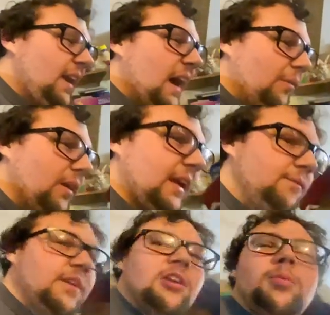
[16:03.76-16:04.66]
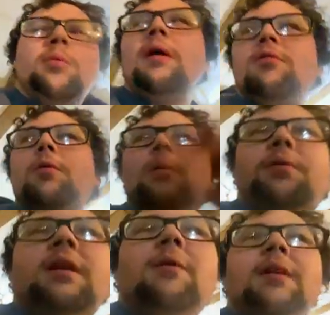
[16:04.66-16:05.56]
I want to get fish, but we have nowhere to
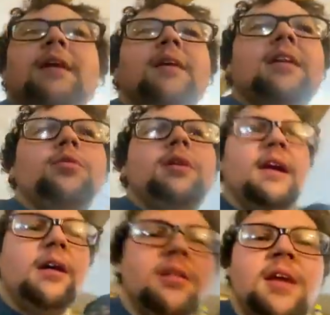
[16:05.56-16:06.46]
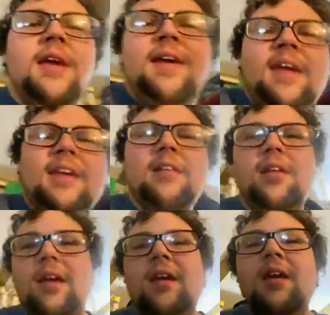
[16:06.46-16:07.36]
put it. I want to get like a twenty gallon and get
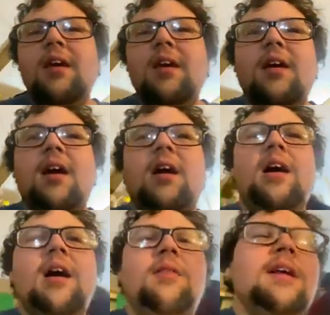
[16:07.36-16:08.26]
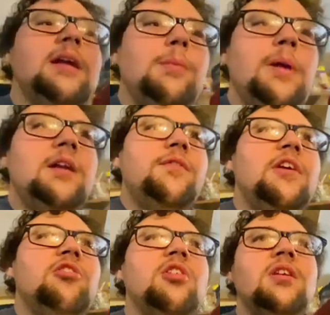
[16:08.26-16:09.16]
like. I want to get a betta
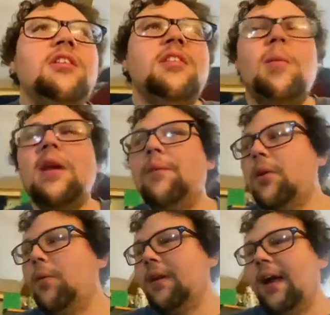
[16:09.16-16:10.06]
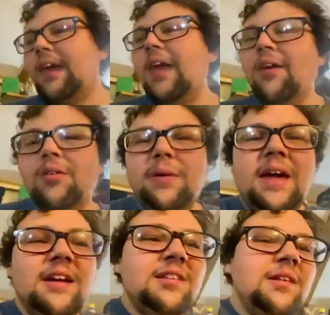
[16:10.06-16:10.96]
fish just to make up for the one that I killed by
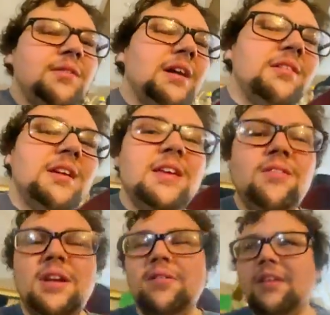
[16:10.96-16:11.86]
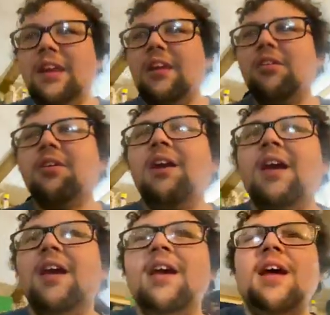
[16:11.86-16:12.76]
accident when I was like when I was a teenager,
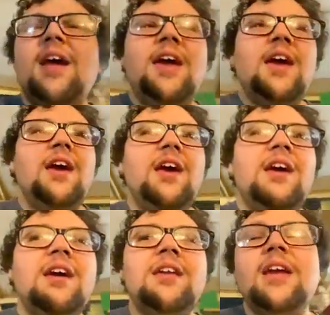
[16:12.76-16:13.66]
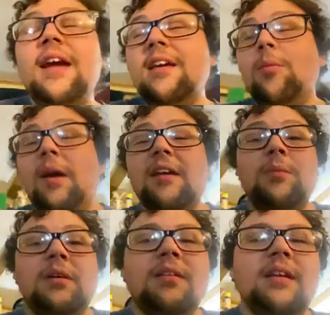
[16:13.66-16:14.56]
and yeah, I killed it by accident
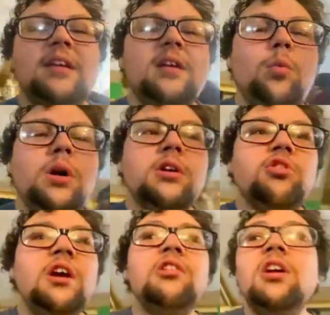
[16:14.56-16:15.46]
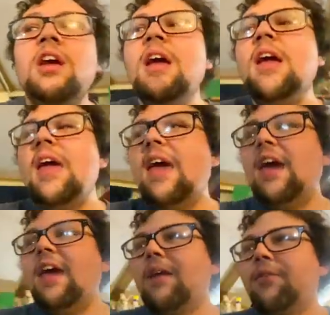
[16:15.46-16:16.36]
because I did a water change,
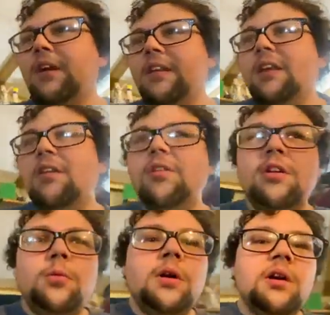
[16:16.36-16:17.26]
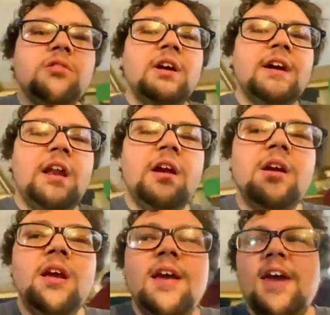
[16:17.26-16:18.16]
and I forgot to declutter the water, stuck it in there,
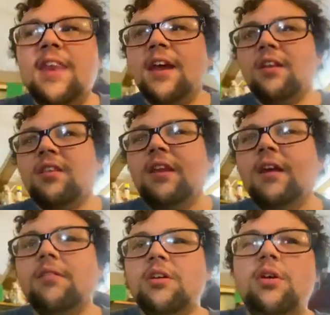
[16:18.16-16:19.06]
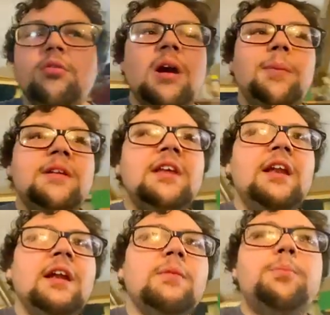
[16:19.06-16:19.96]
and then I and I was like, oh crap, I did,
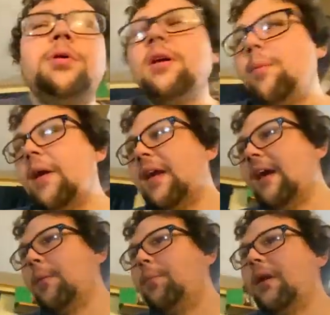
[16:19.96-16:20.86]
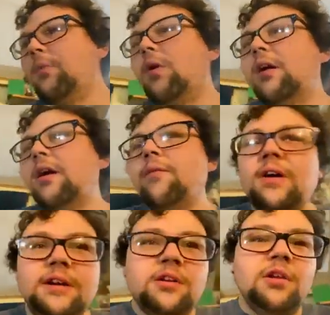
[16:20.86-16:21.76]
and I put it back out, and I put it in water, and I
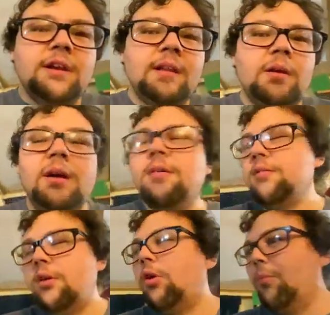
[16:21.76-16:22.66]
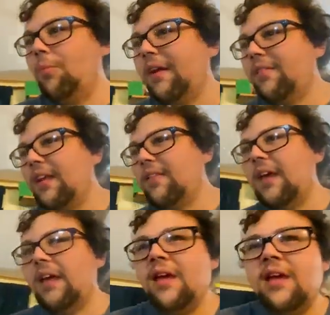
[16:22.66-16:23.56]
forgot to clean that. That was a whole mess. That
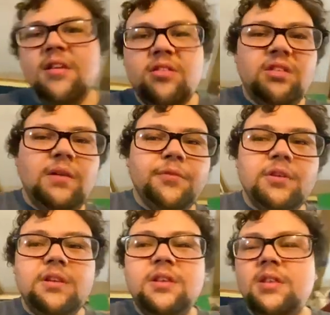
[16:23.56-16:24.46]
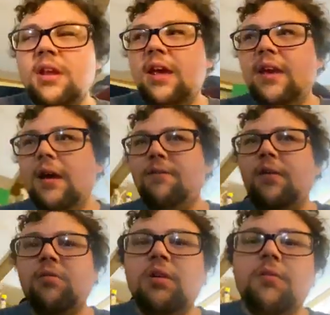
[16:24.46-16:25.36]
thing suffered, and I
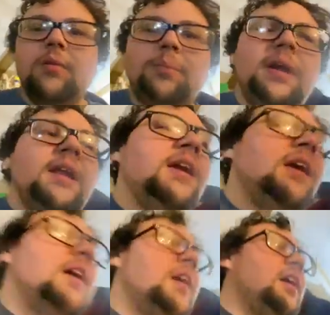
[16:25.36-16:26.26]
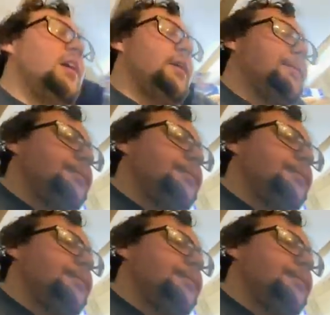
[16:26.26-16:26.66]
felt sorry for it. But uh,